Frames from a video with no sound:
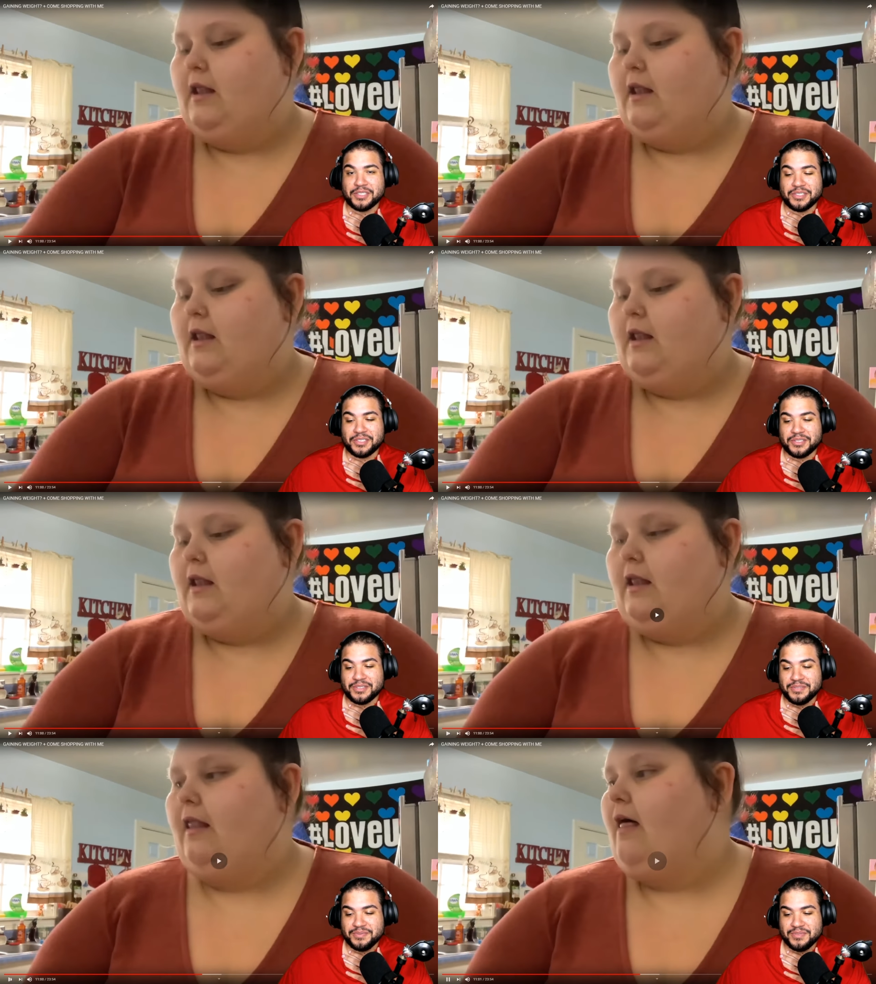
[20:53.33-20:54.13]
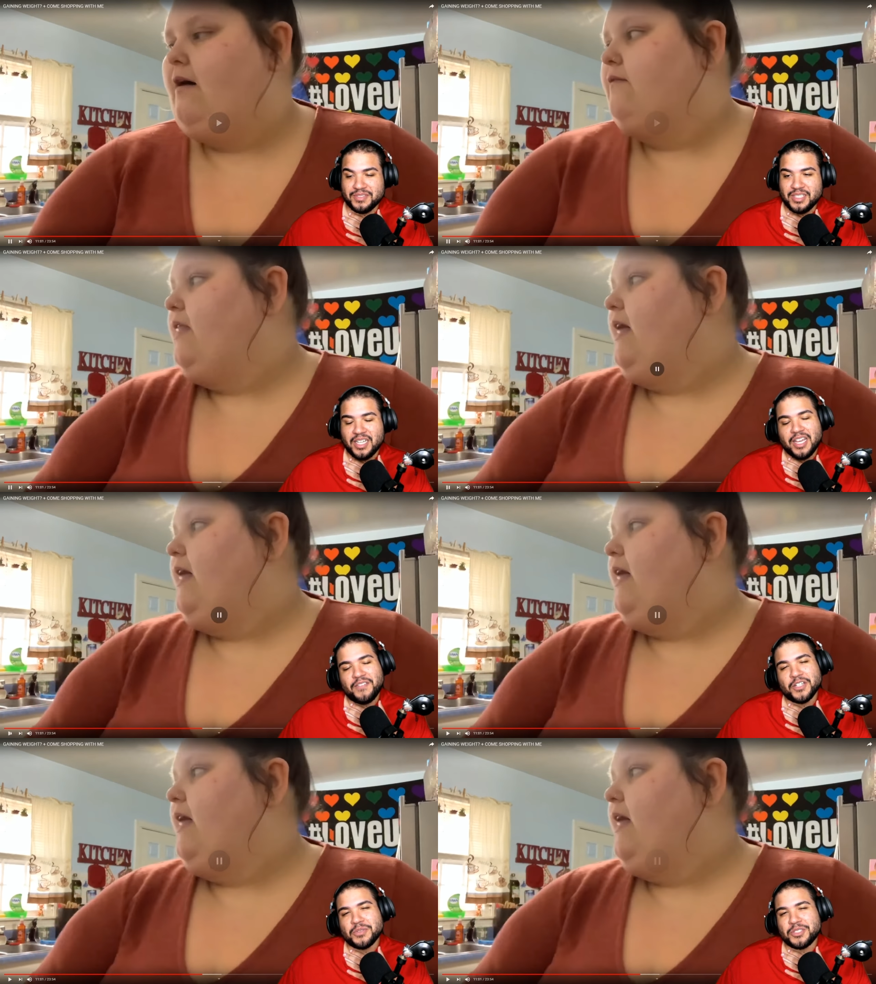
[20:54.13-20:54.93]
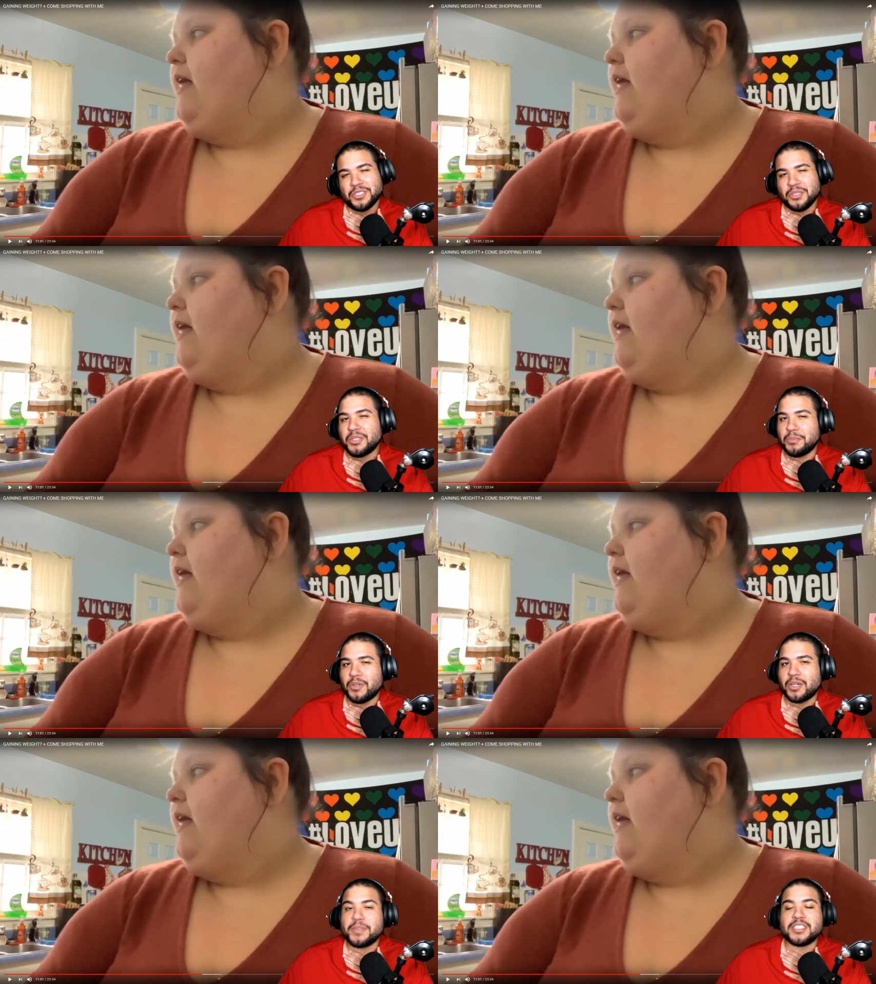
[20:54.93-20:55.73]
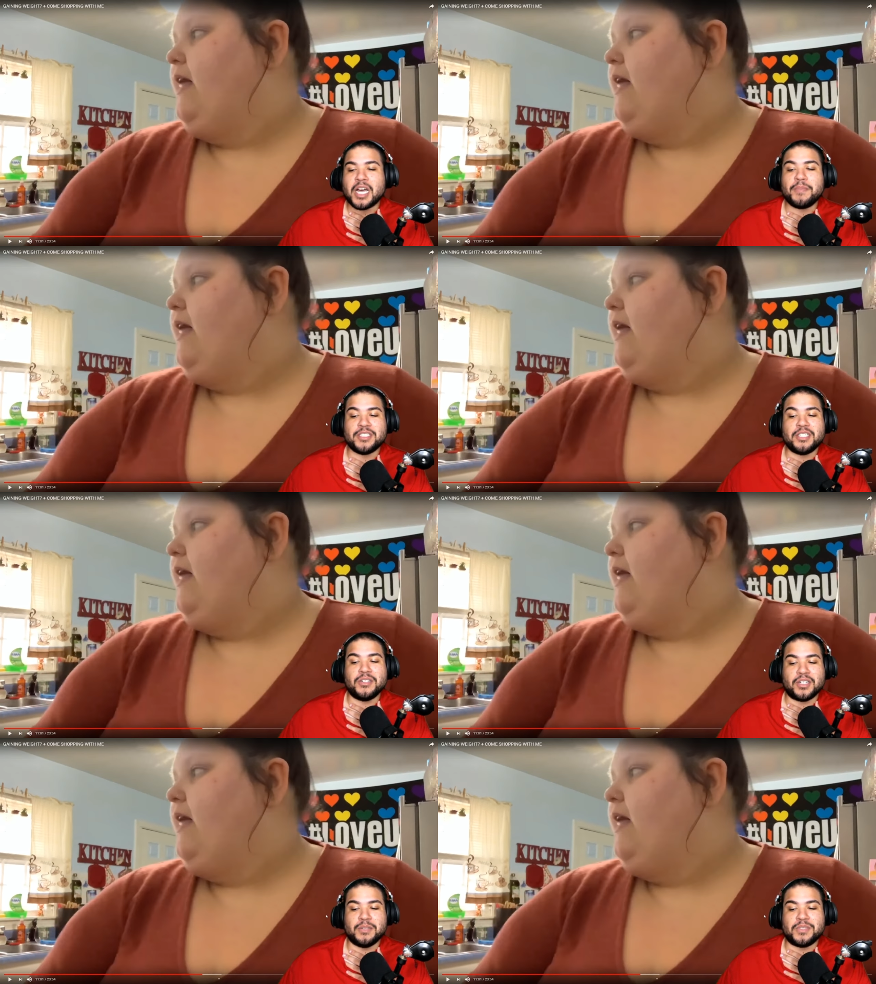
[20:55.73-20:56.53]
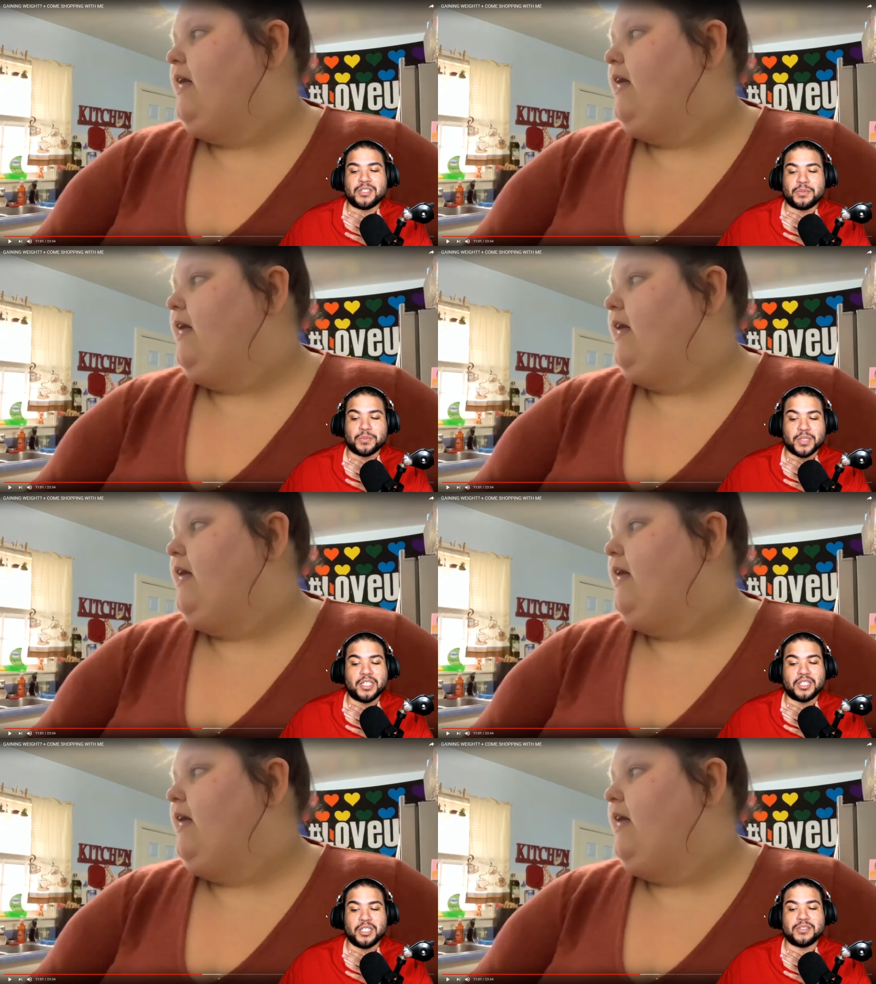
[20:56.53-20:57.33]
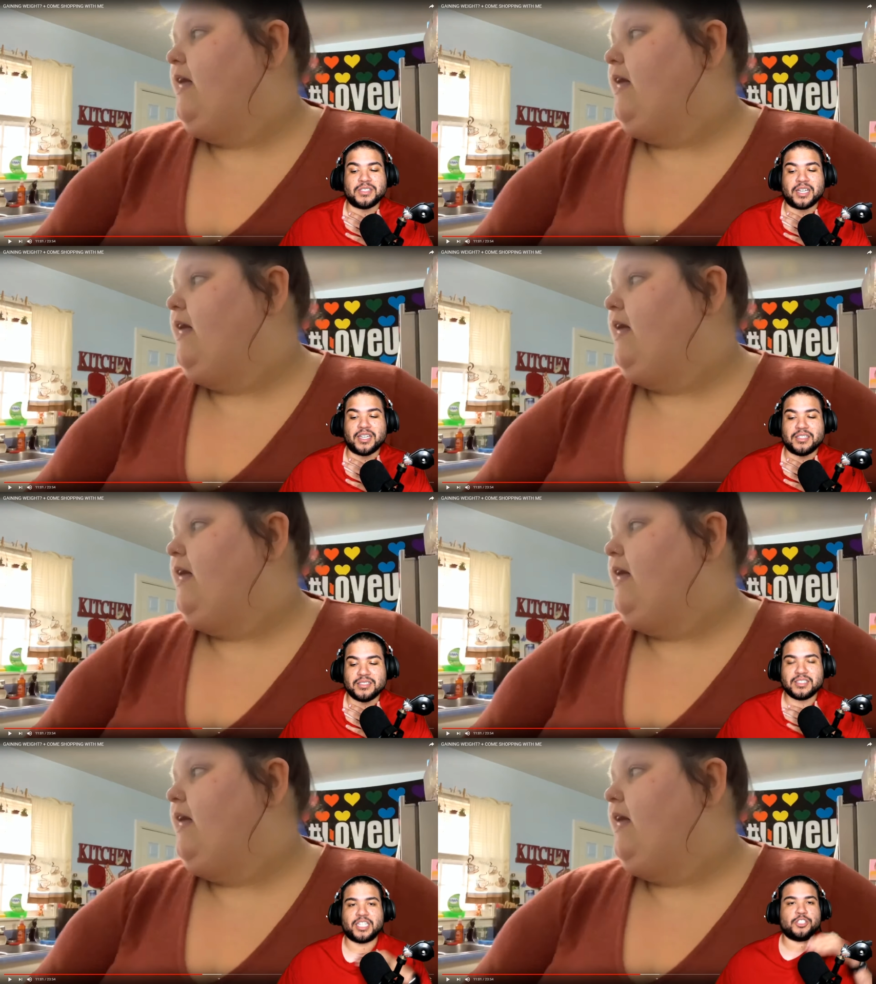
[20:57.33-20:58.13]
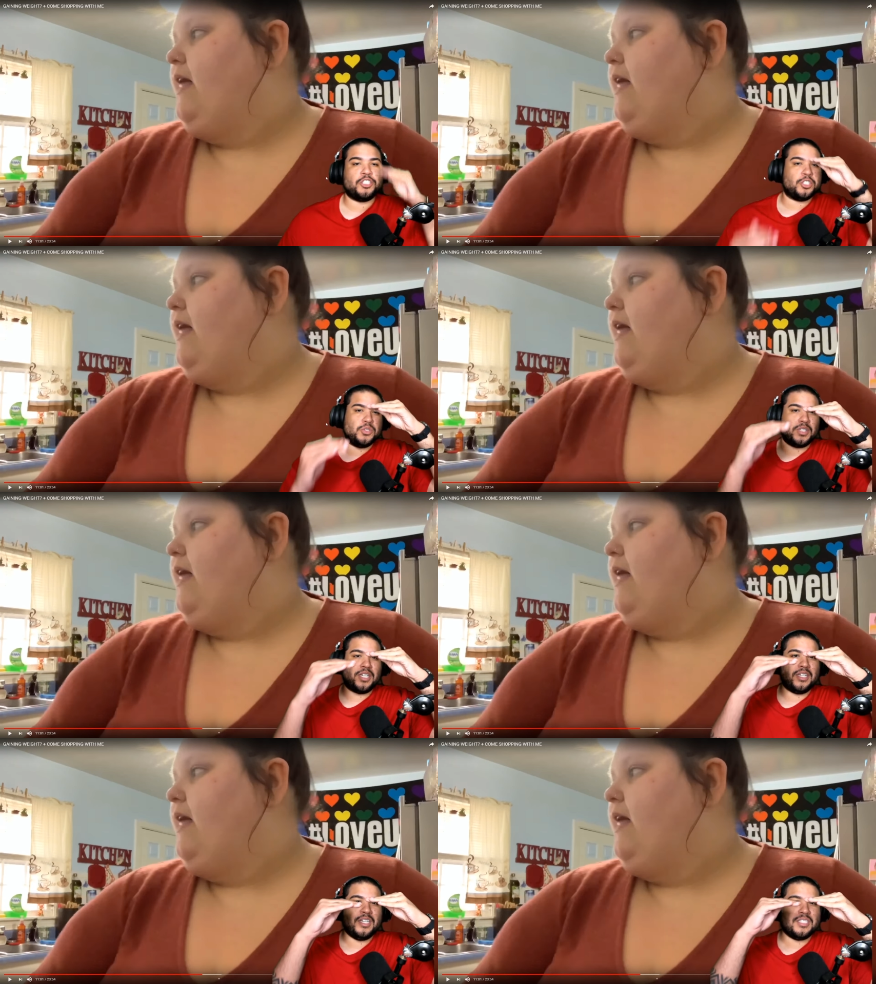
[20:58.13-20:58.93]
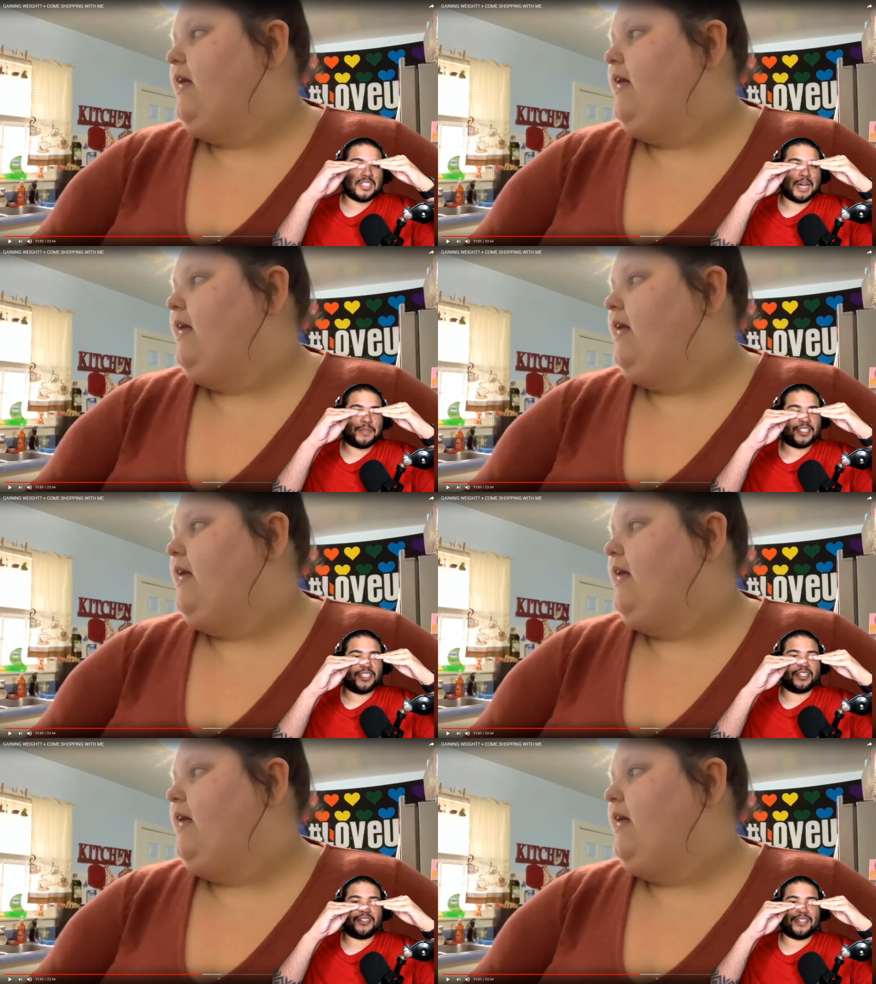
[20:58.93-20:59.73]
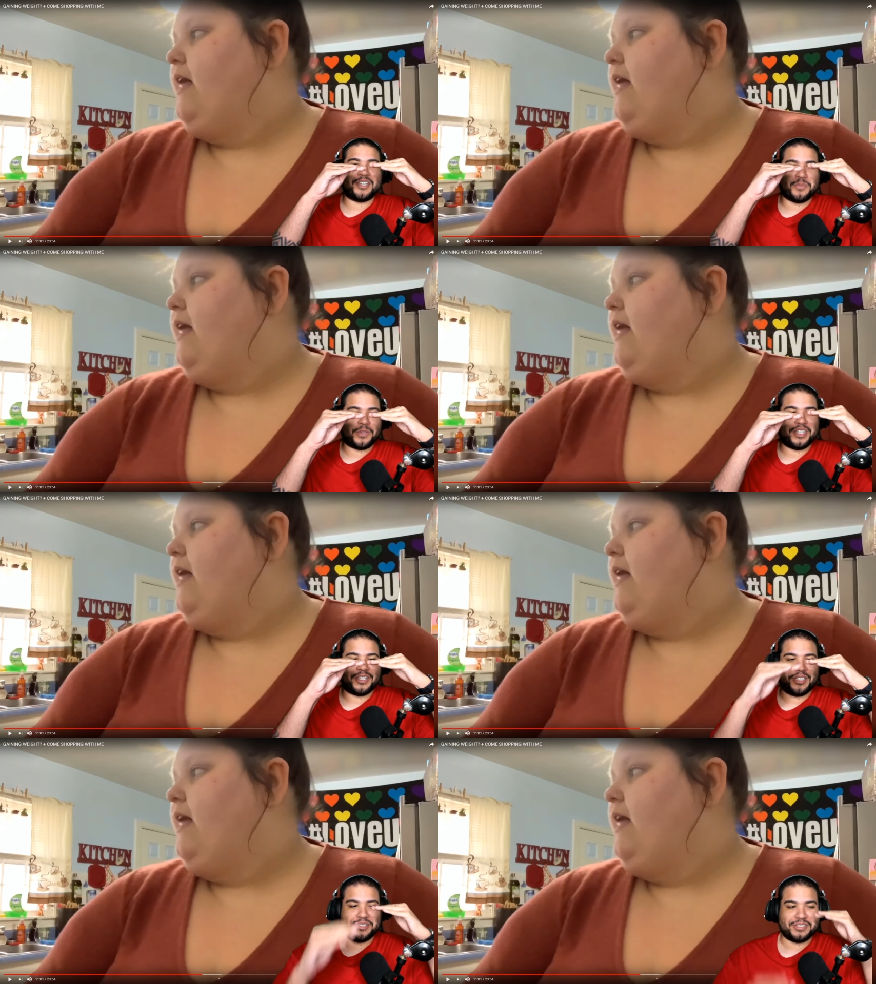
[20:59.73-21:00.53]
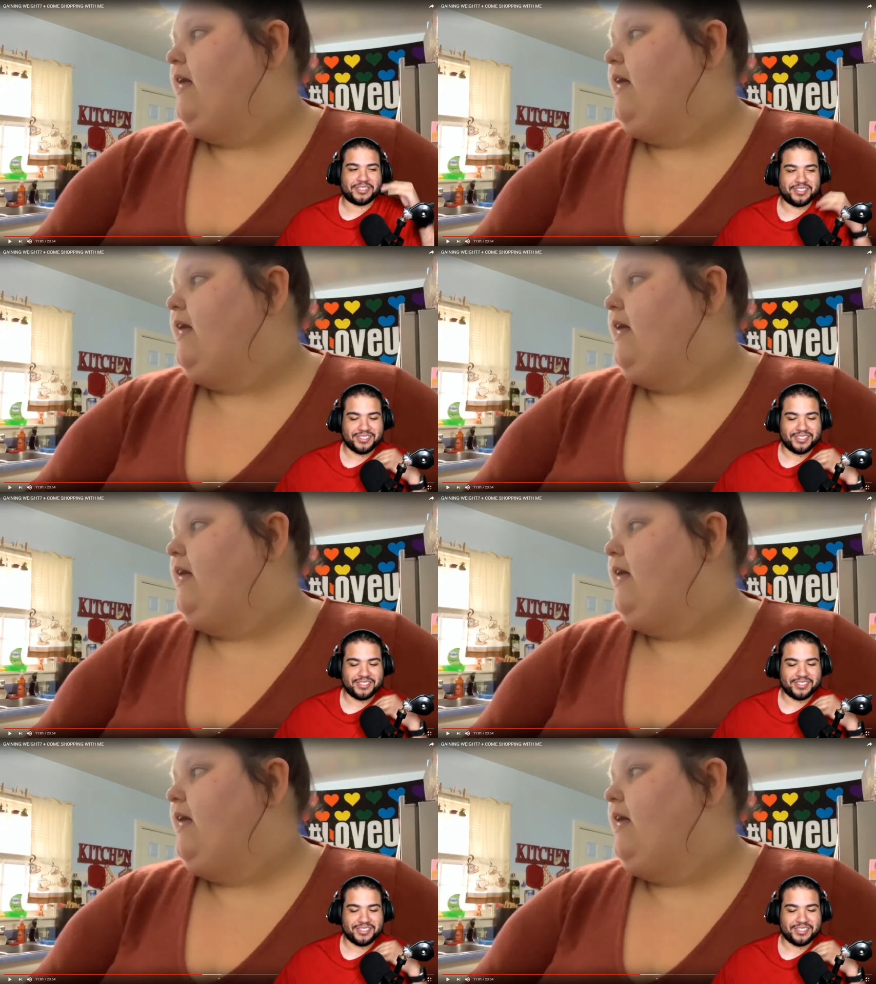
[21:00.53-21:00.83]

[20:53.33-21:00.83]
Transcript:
Speaker 1: too. Love that. Fucks with Cholula more, but Tapatio comes in a really close second. It's like Cholula, Tapatio, like really close.